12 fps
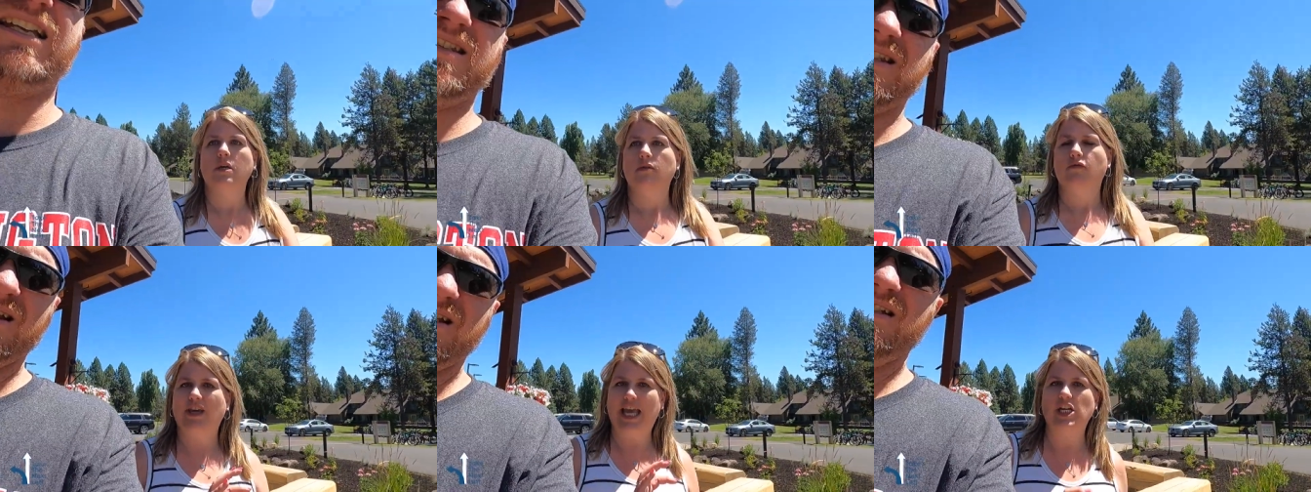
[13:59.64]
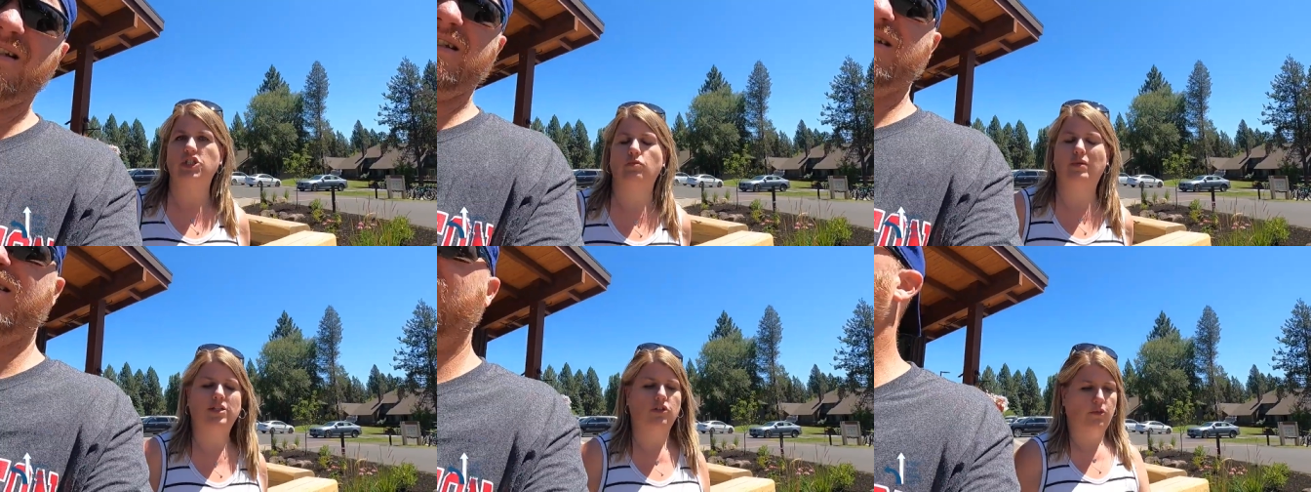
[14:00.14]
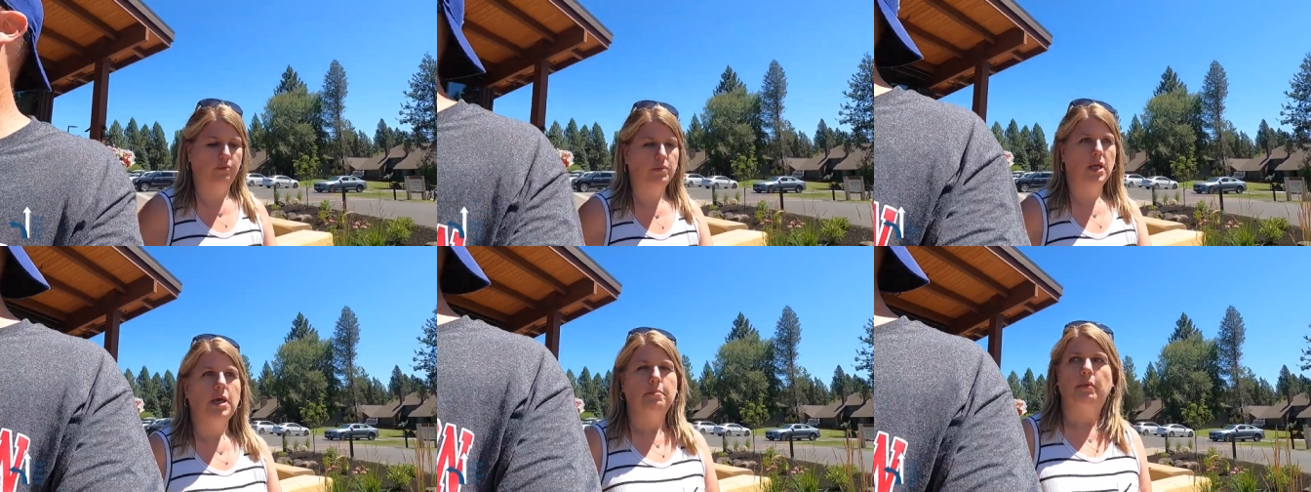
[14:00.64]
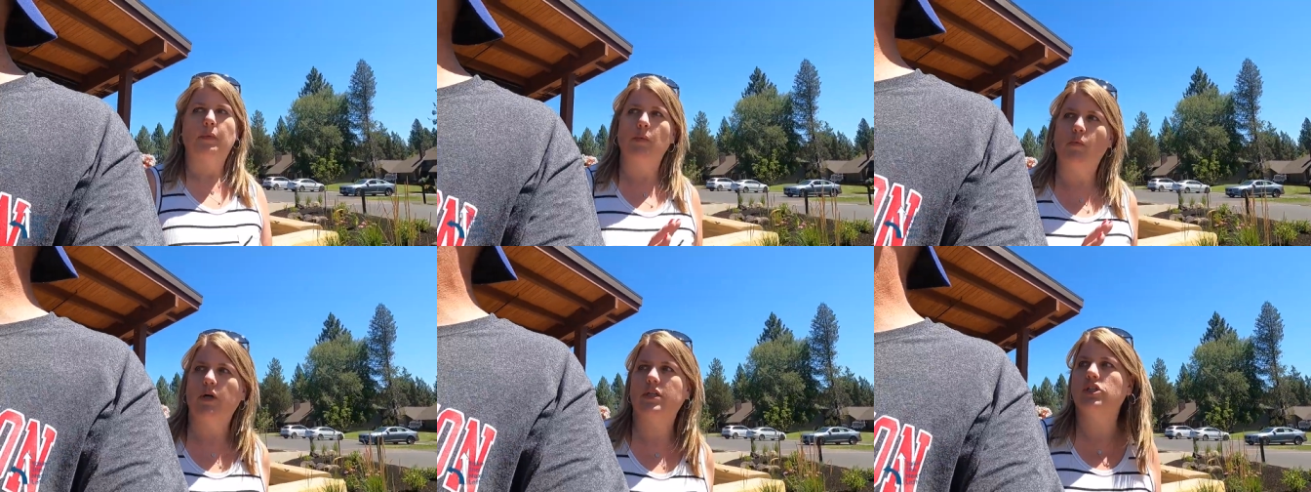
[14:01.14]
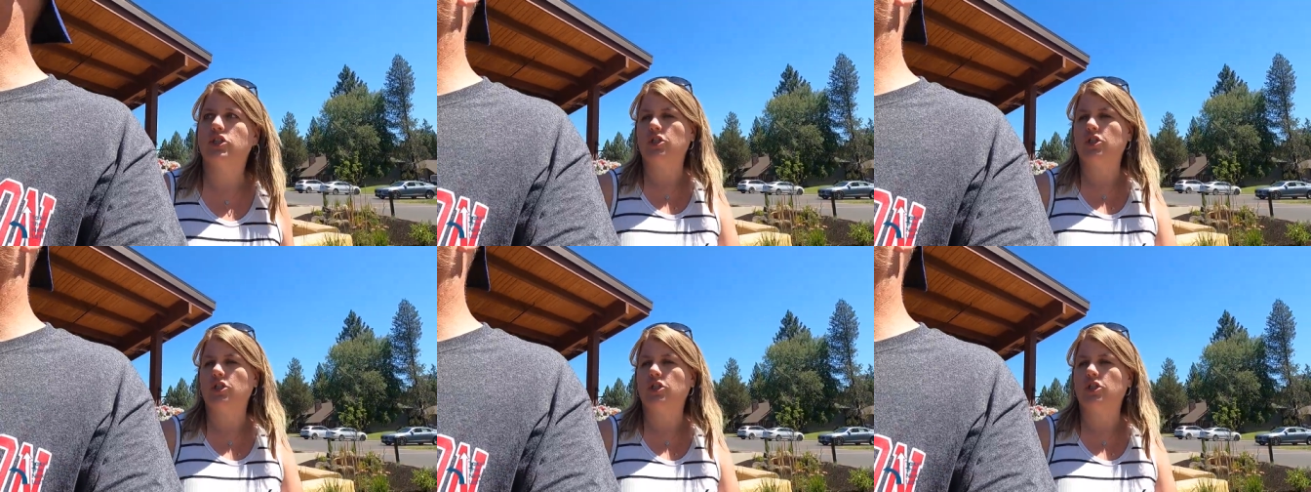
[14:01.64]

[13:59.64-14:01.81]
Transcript: vacation rental. But we wanted